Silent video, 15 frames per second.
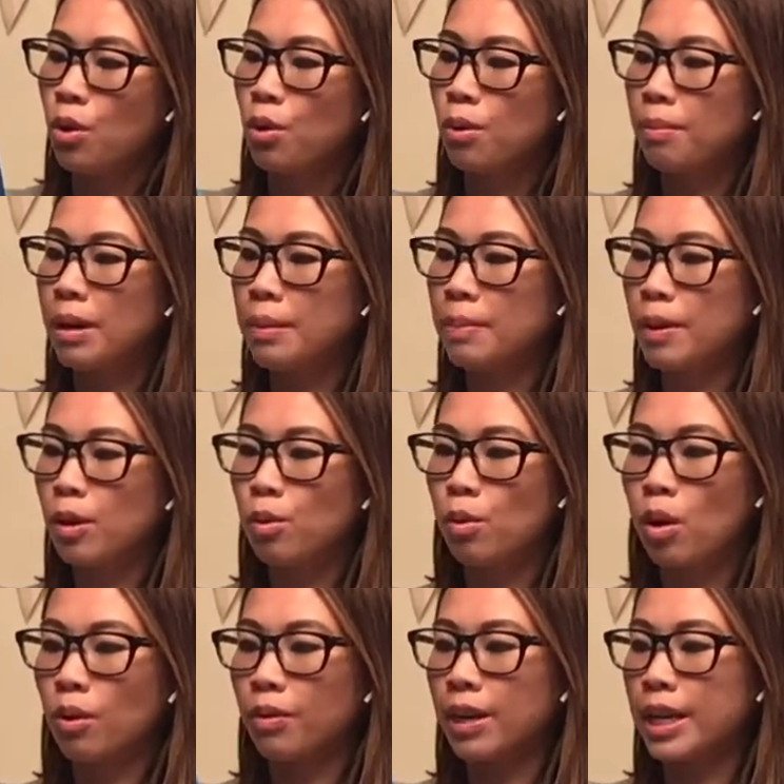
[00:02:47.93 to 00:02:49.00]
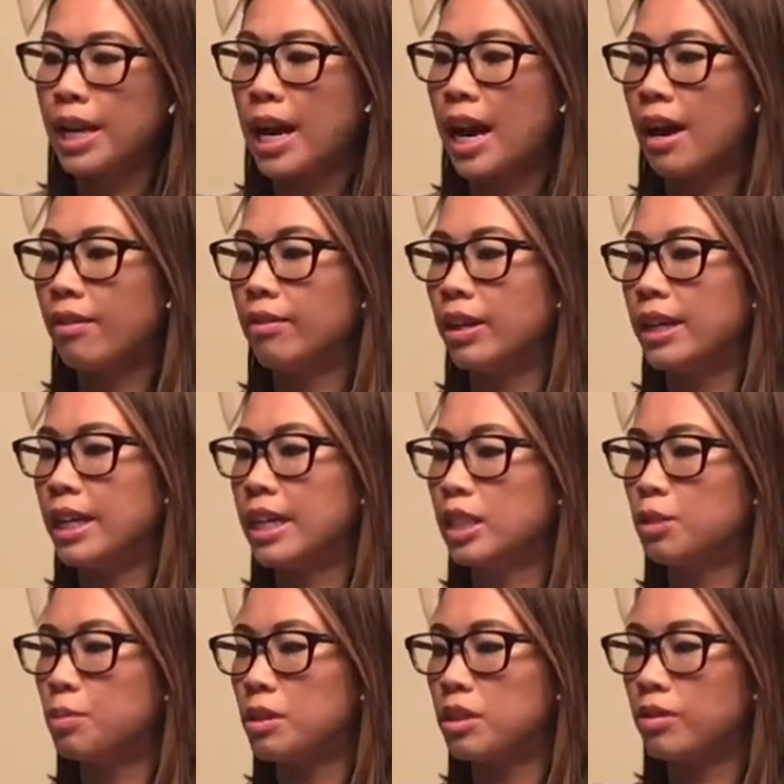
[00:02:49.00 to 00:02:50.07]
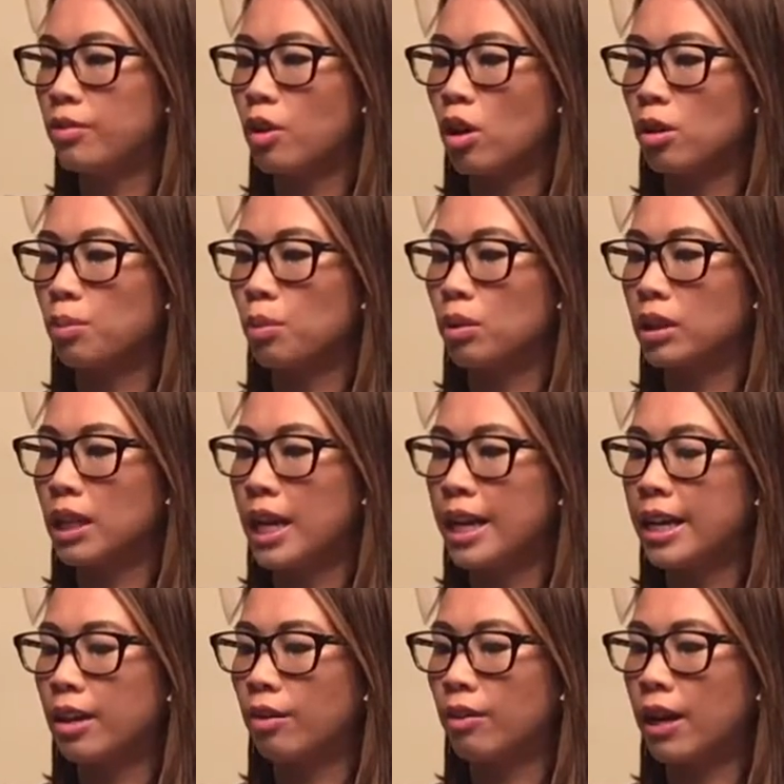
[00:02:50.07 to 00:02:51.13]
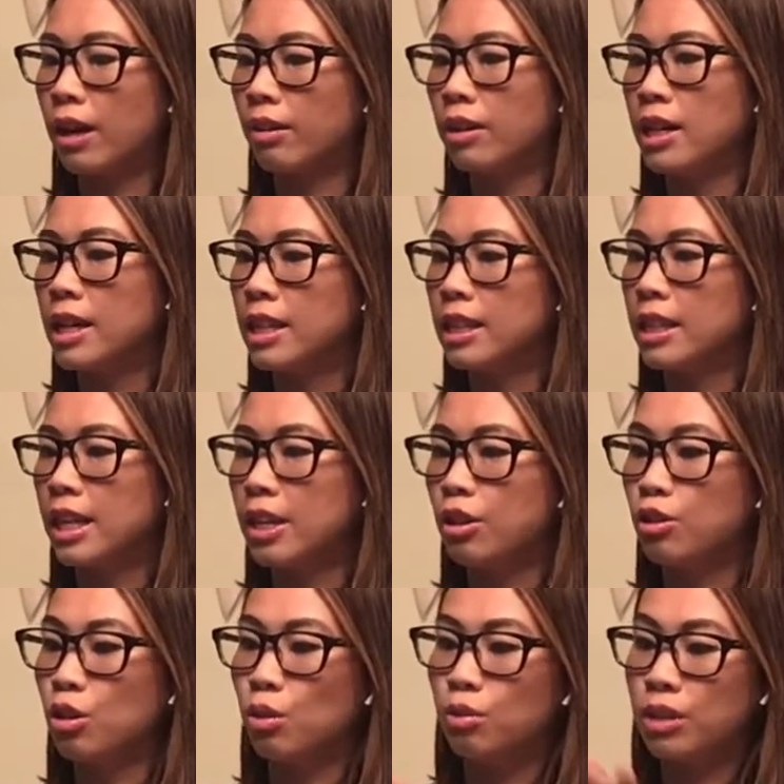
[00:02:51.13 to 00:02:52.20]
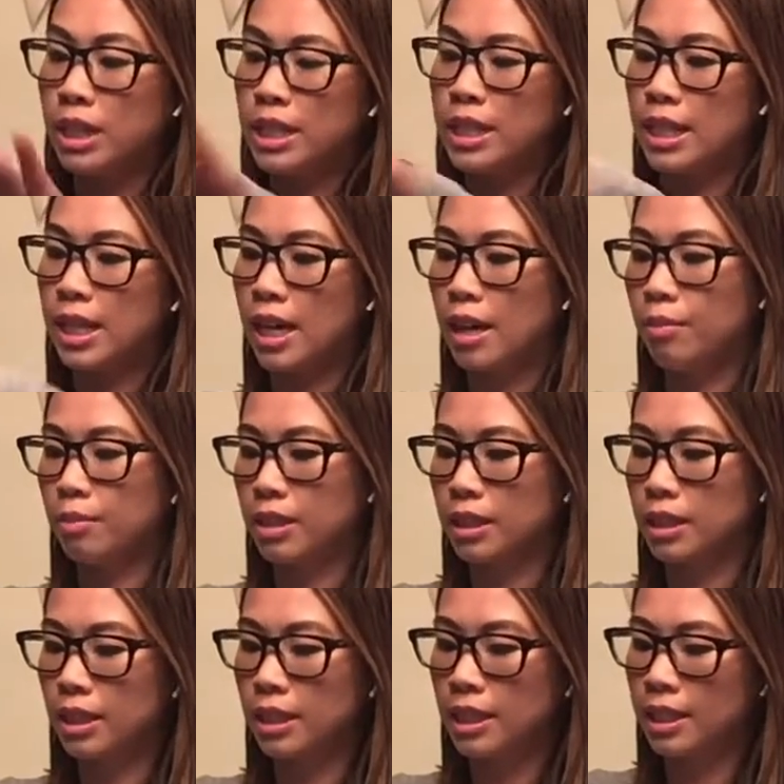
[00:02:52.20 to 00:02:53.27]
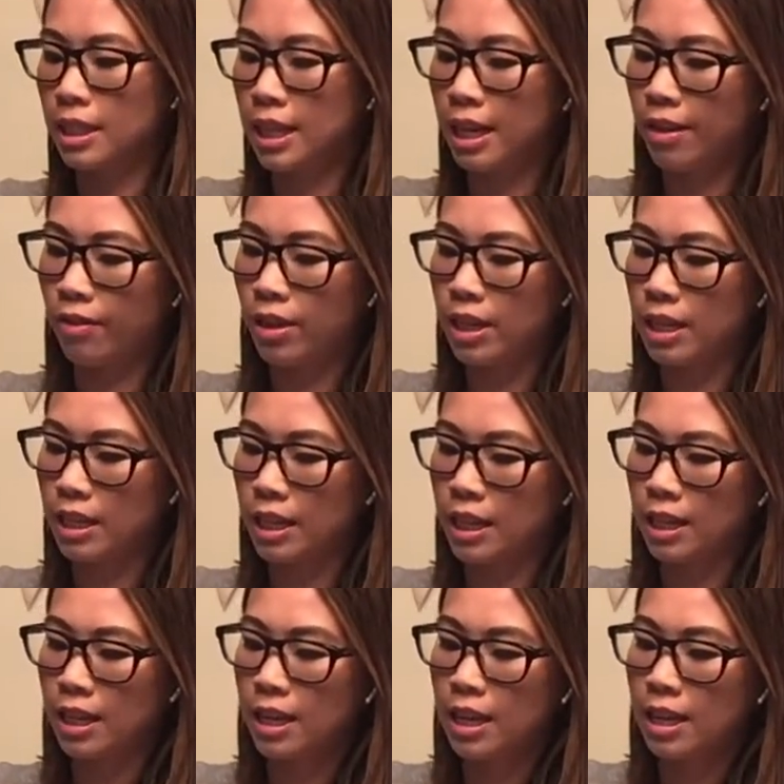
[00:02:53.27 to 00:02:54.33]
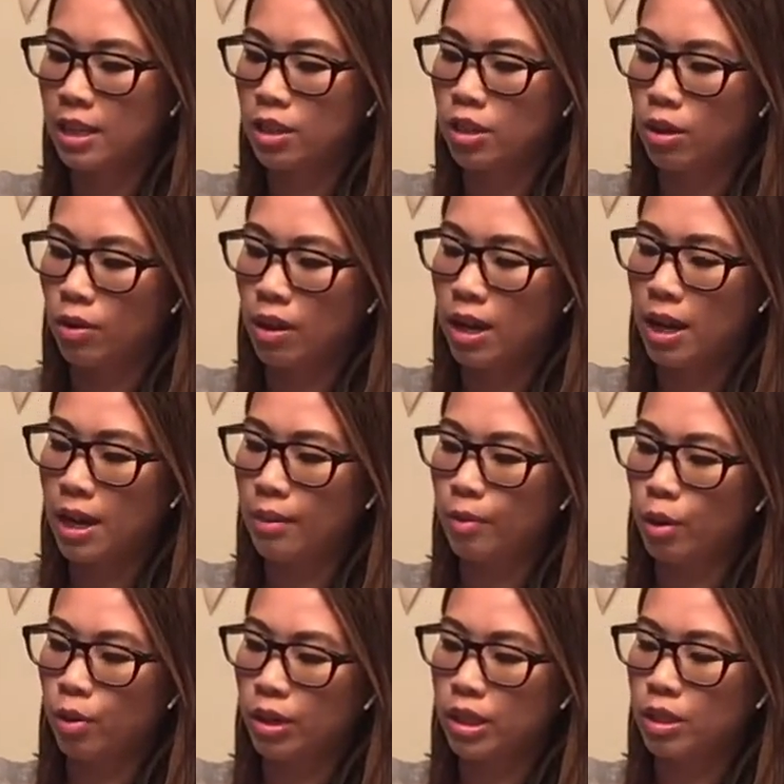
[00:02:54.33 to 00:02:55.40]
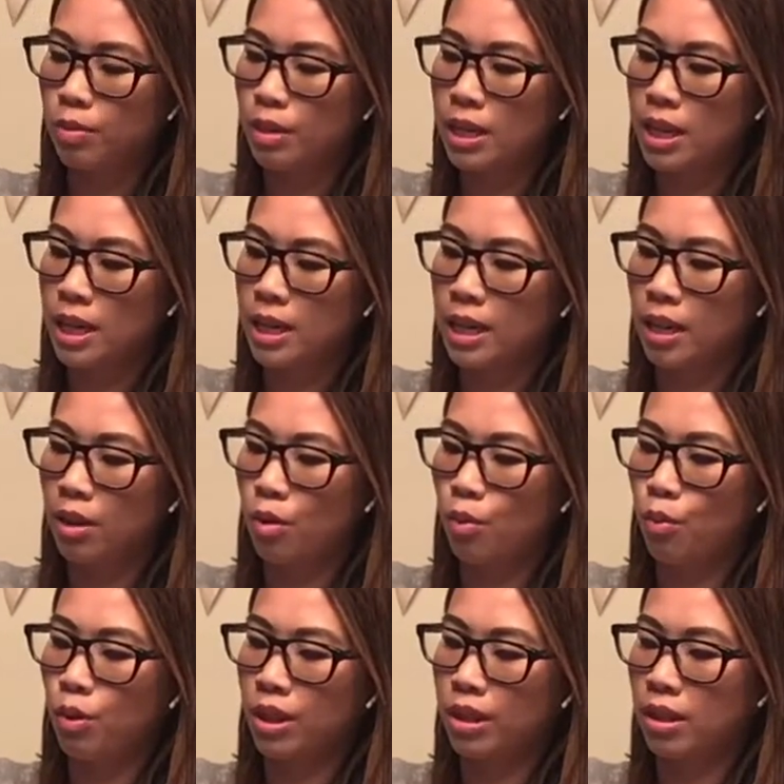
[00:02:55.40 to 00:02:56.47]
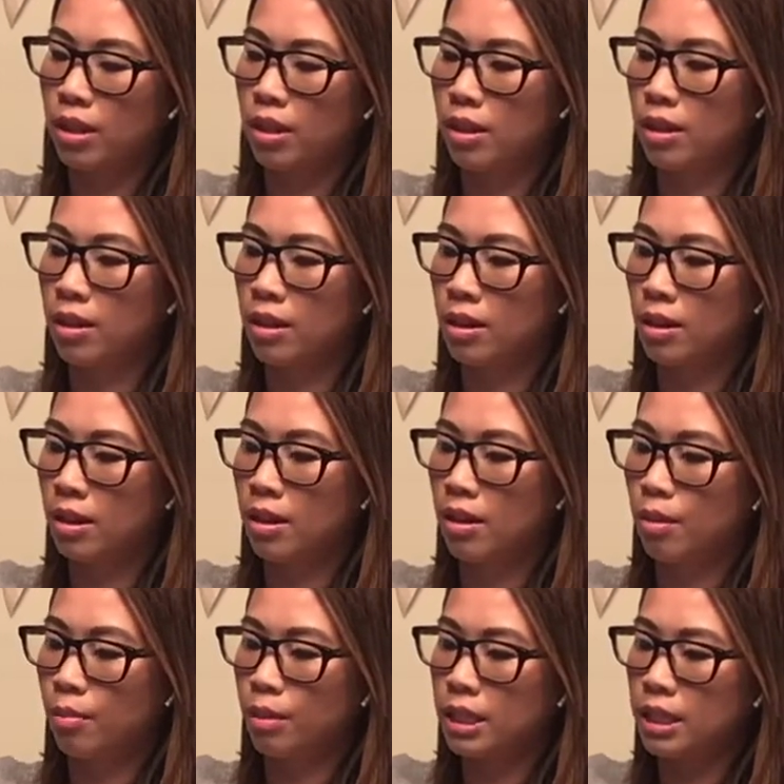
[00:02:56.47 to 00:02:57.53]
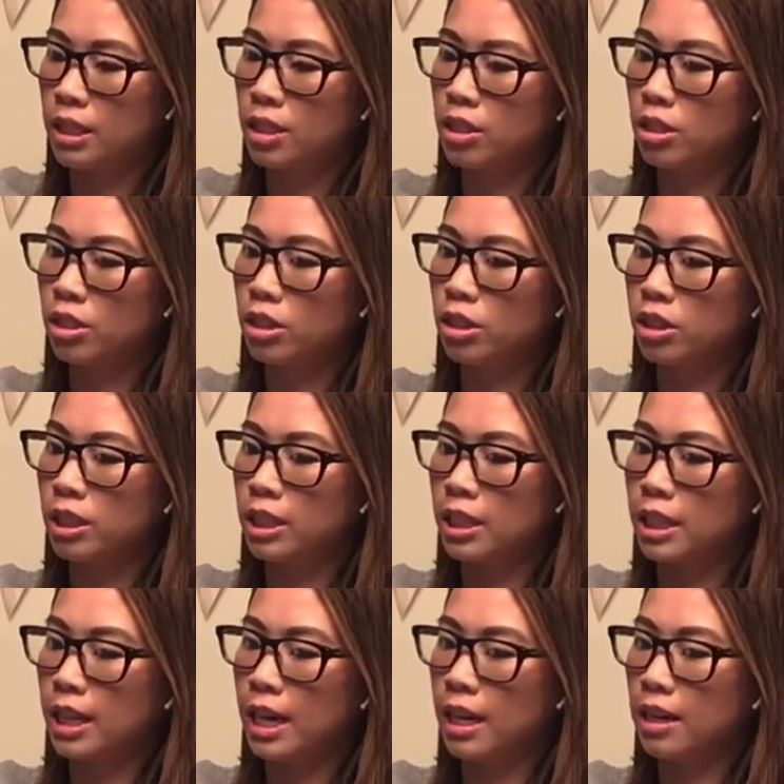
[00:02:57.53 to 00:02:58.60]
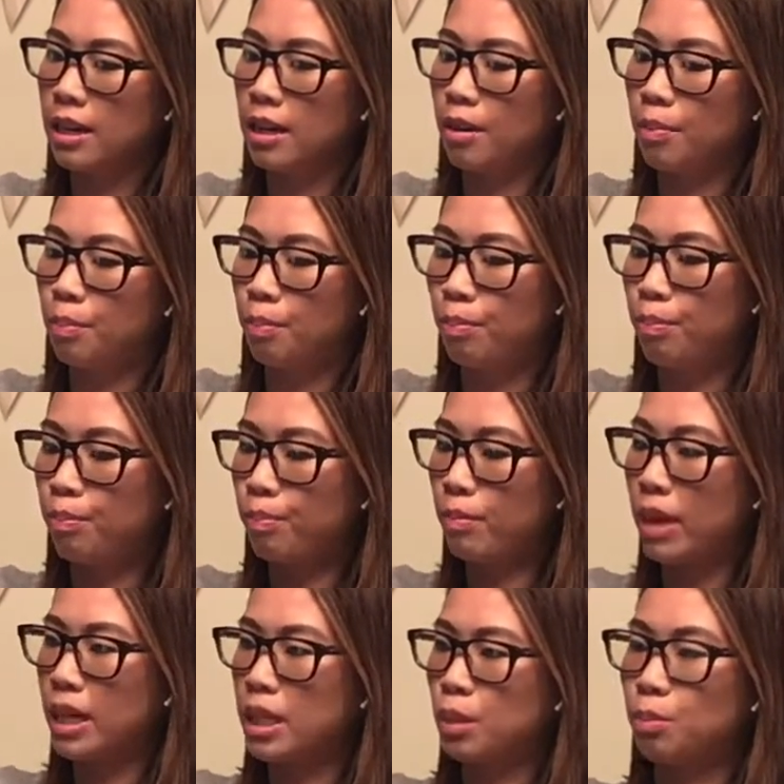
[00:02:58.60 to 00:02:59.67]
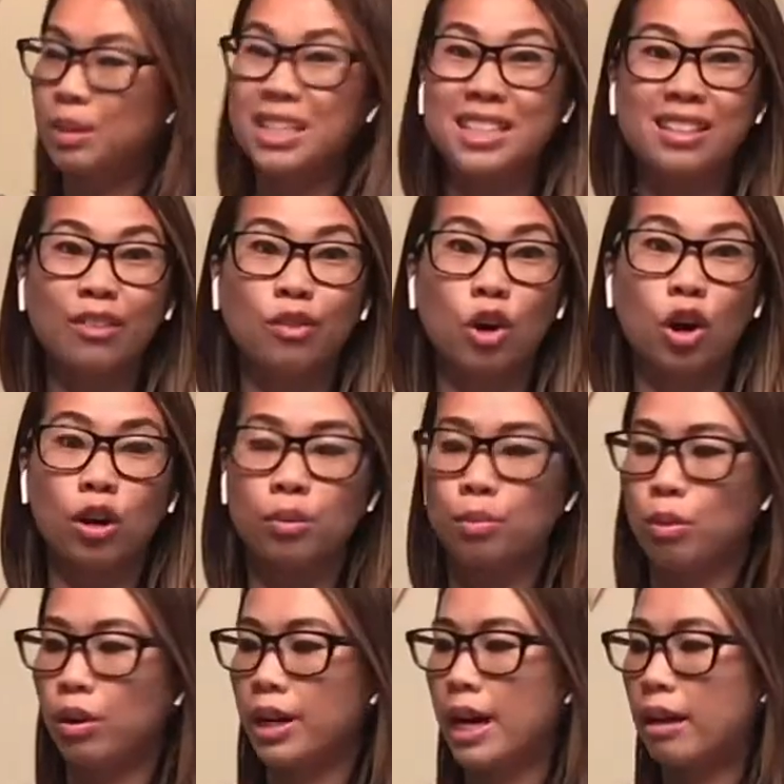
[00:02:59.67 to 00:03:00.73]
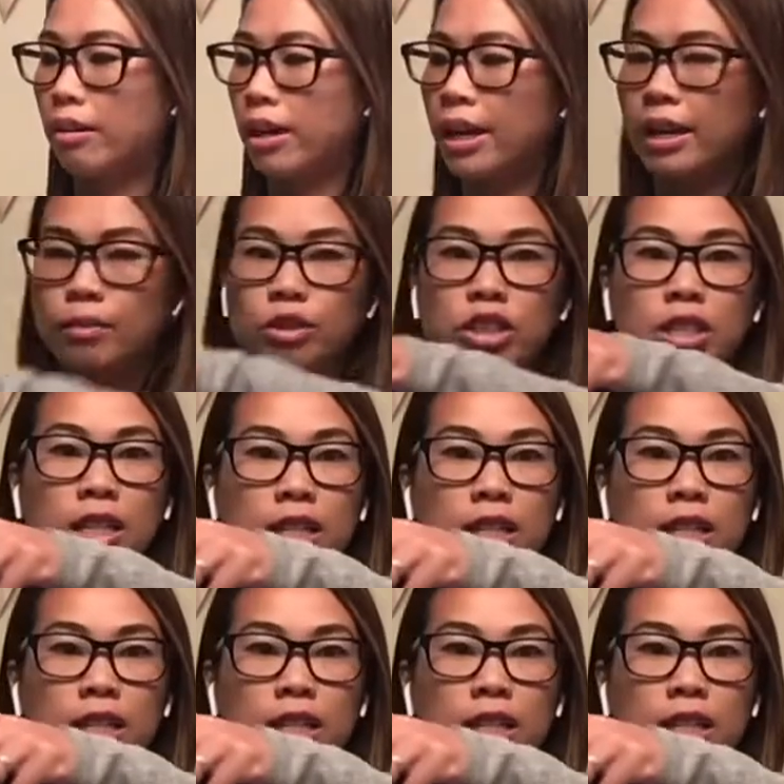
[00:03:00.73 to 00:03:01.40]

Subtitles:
Or maybe you already have a nice piece of cardboard lying around that you don't need to cut. Miss Lynn doesn't have anything, so I'm going to be cutting with my scissors just to get a nice piece of cardboard out. And I'm just